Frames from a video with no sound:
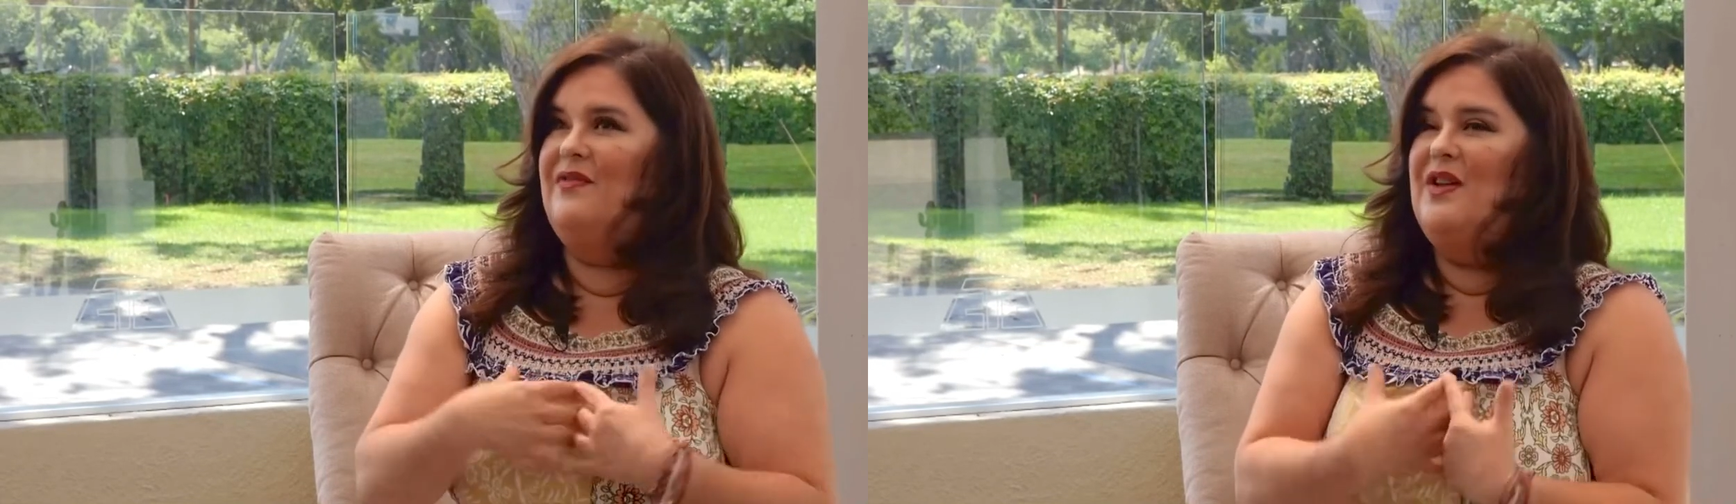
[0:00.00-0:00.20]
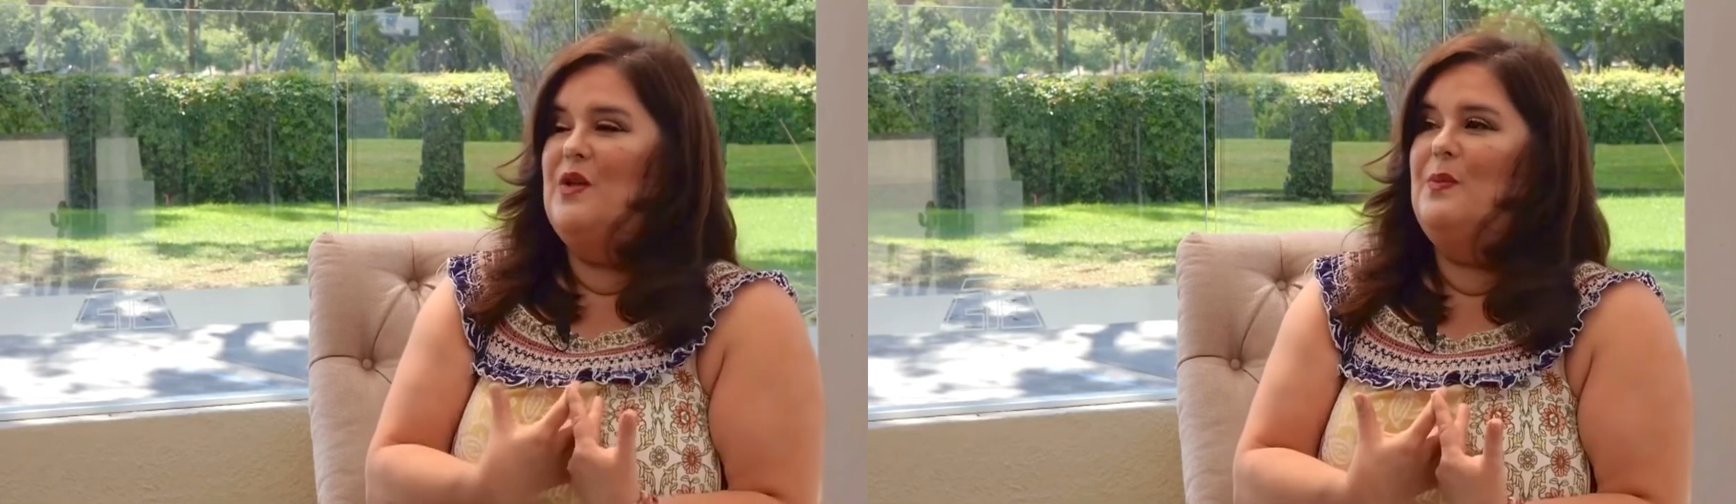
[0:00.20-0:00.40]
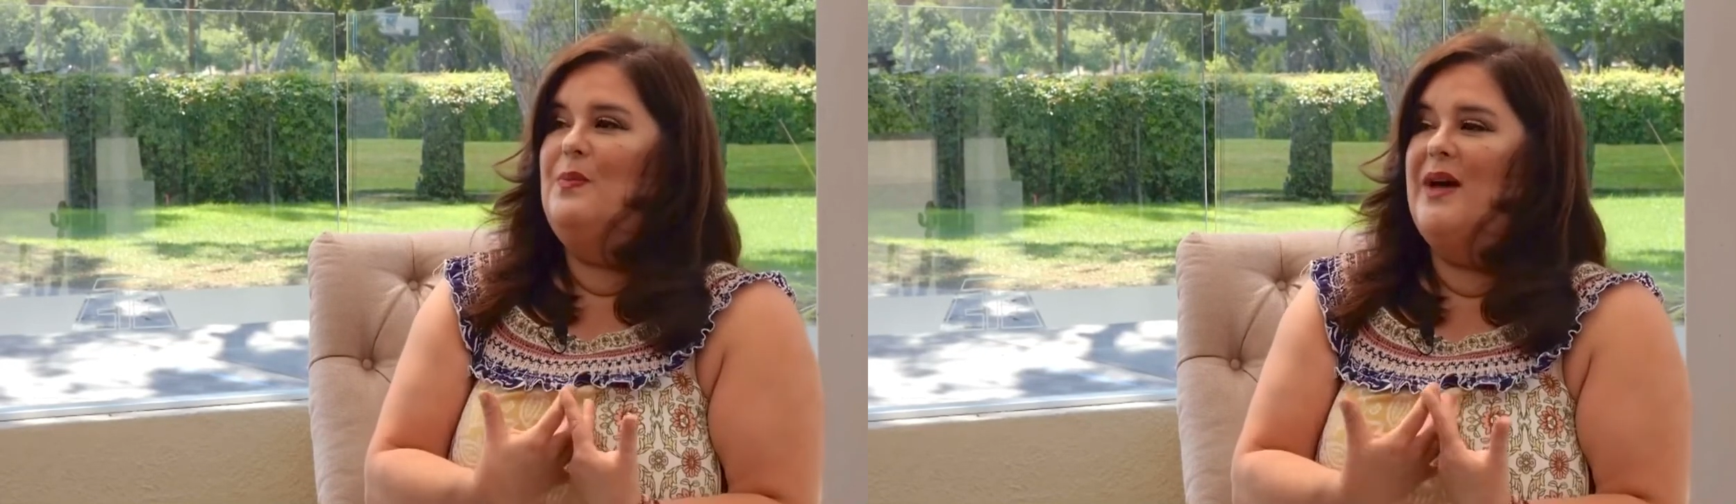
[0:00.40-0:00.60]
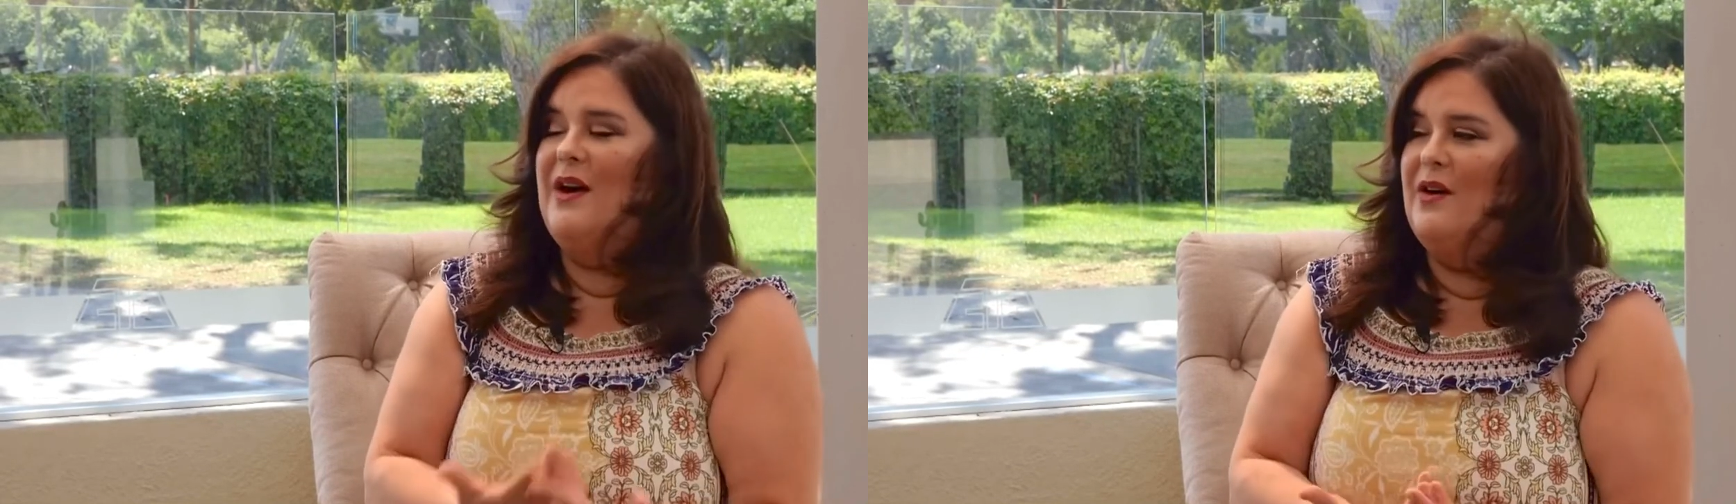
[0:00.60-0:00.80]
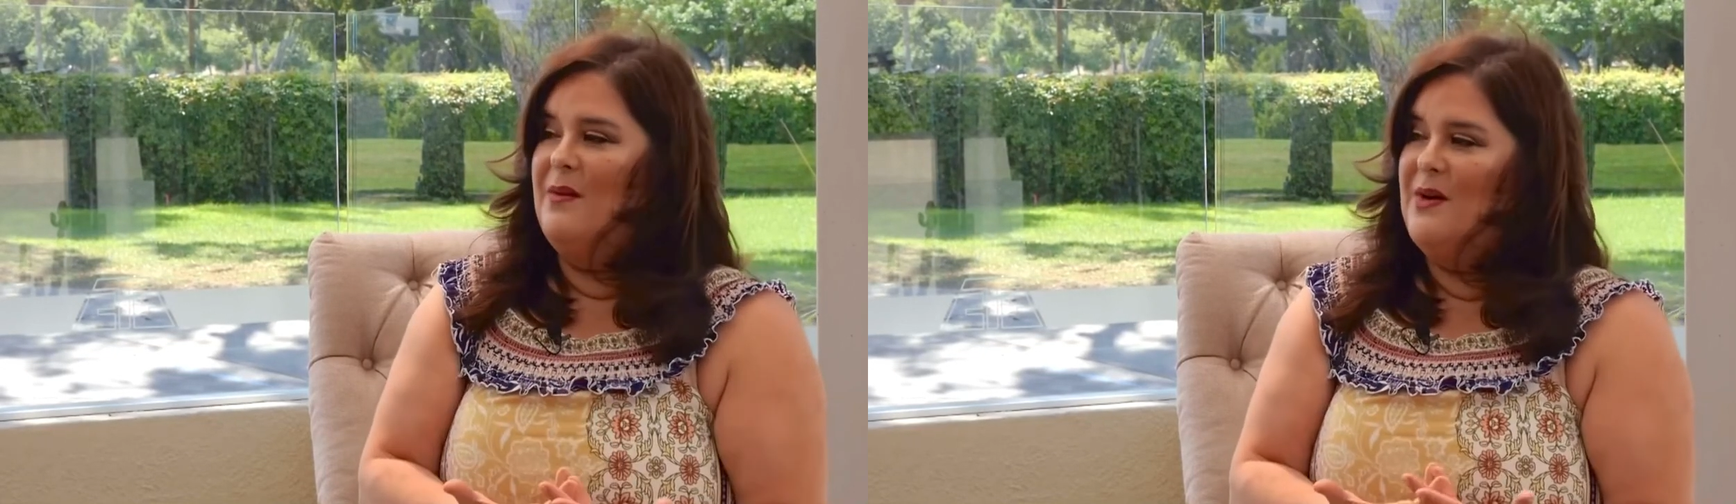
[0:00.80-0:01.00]
feel
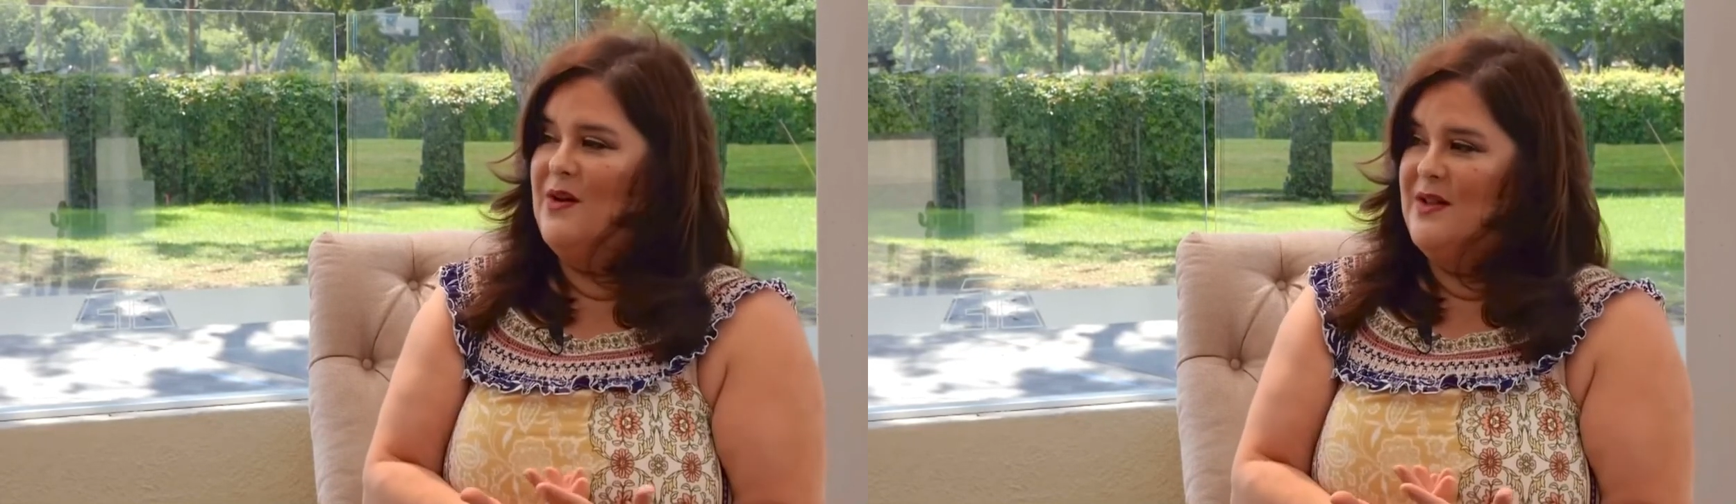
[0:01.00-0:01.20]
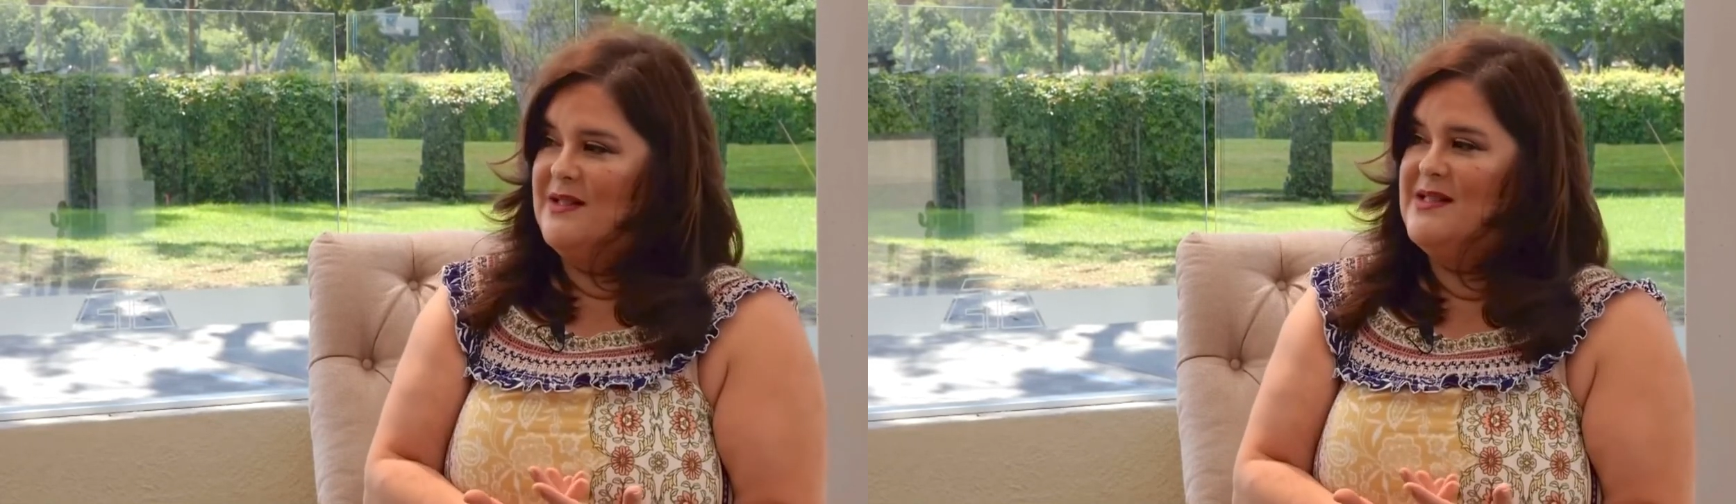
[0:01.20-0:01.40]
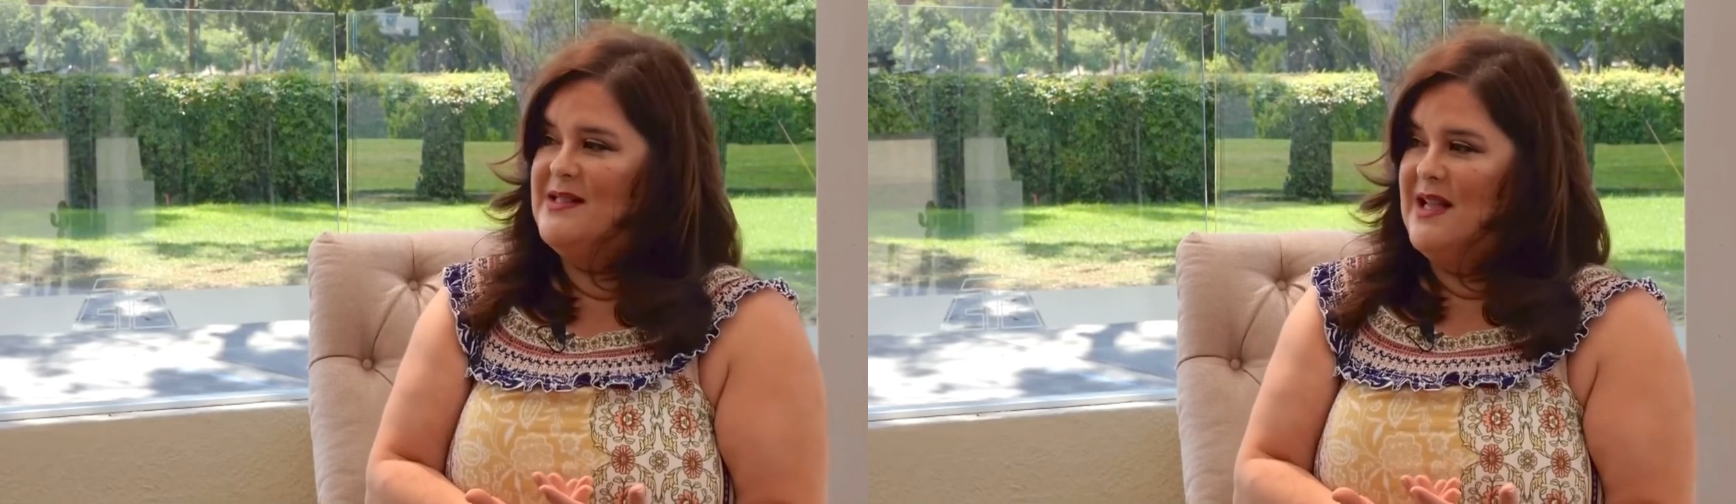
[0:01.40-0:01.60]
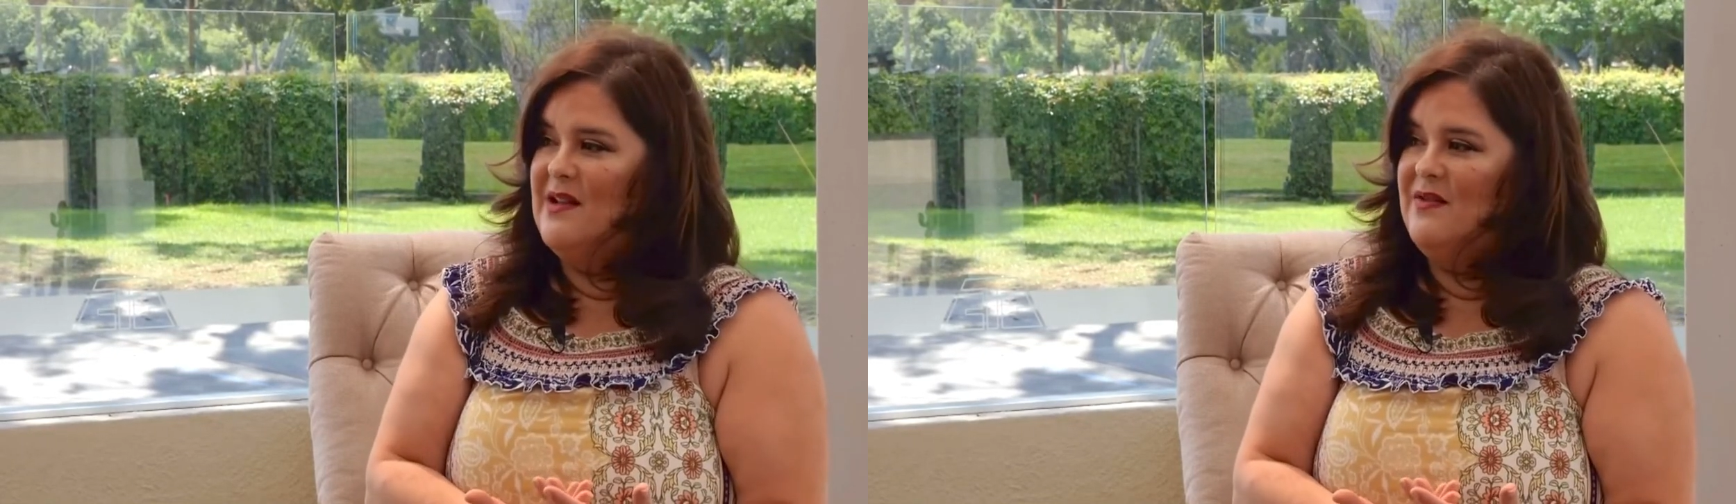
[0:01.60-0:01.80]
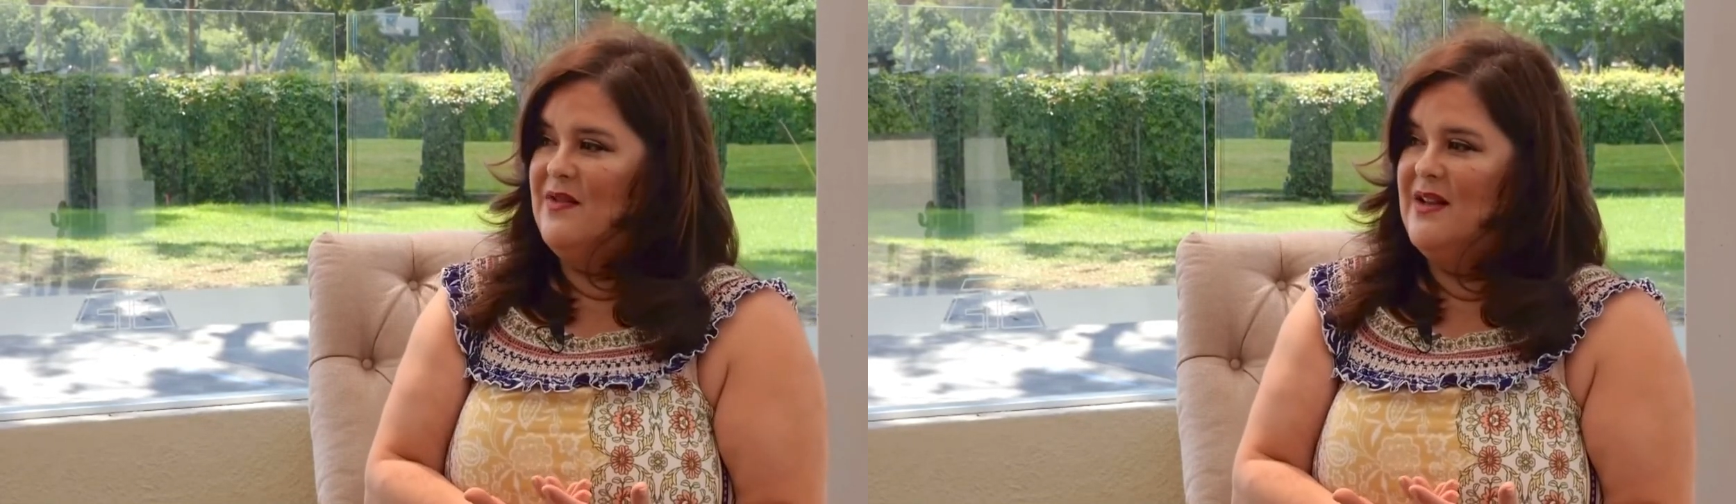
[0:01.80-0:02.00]
better about
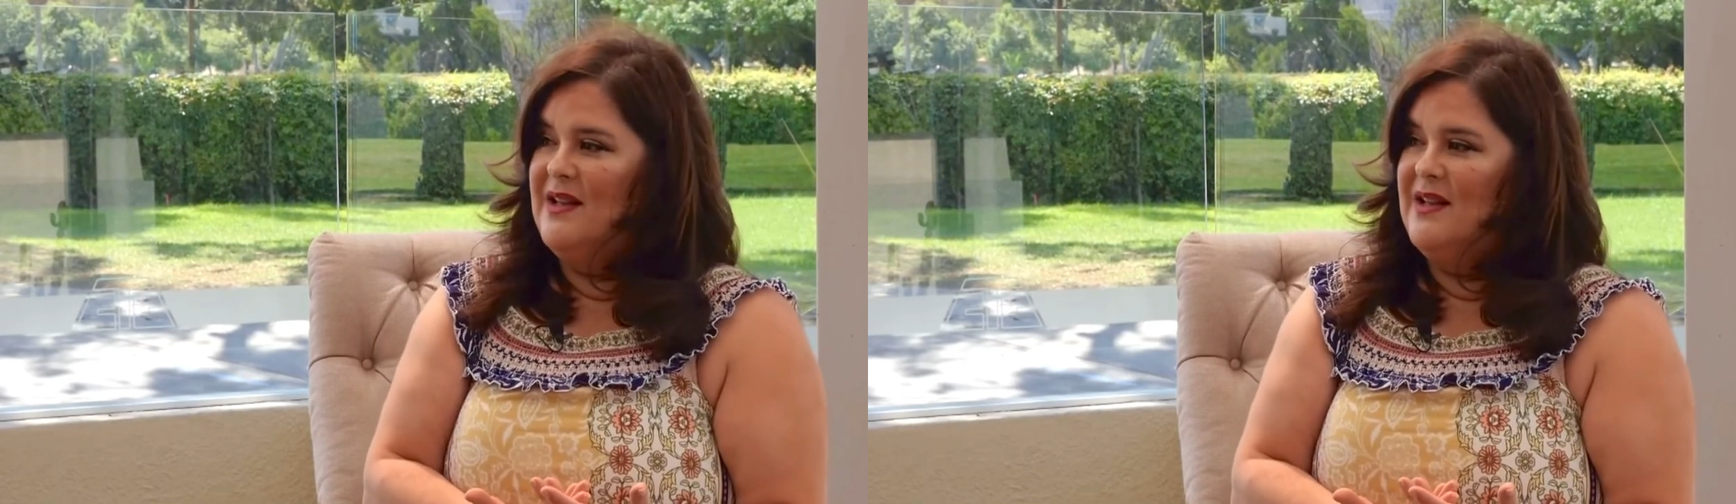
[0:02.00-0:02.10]
themselves.